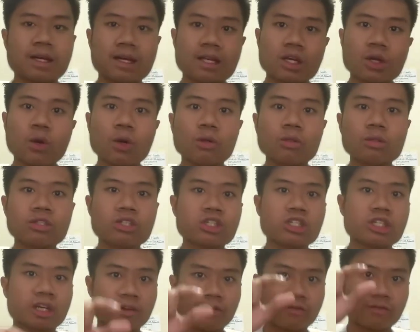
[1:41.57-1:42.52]
you hold
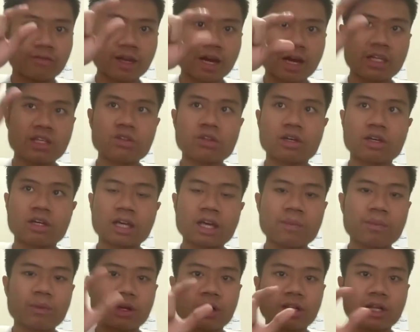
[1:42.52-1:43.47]
shift and you
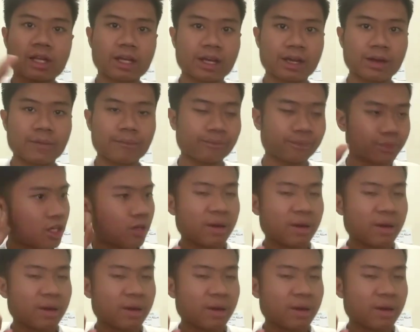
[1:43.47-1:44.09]
keep clicking.